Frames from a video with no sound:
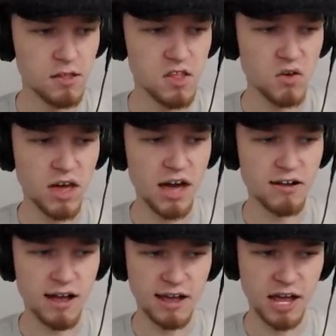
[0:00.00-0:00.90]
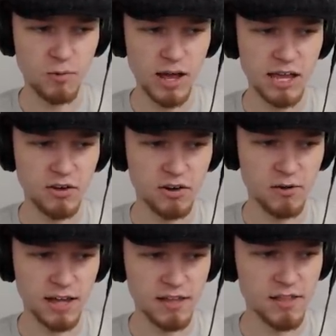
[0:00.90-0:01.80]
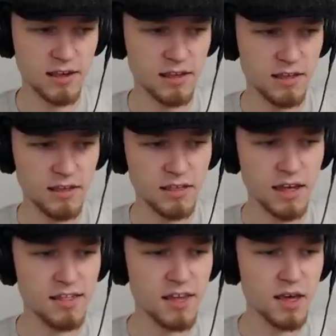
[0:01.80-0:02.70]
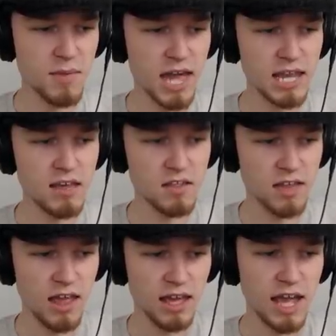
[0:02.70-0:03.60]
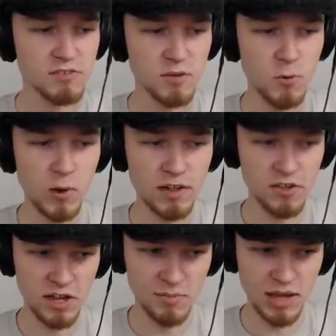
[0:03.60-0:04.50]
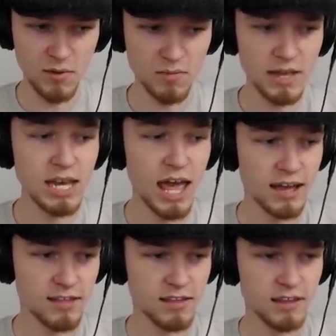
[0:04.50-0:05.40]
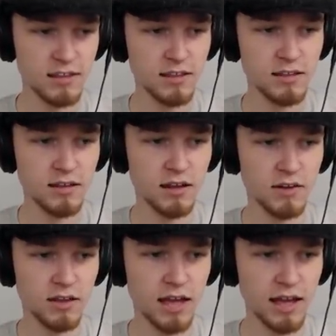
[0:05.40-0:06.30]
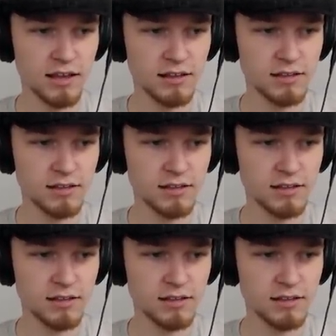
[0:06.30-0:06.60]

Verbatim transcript: So Gongoron got away, Goro-Riz. I saw him head east. Catch him quick so you can play with me next. Okay.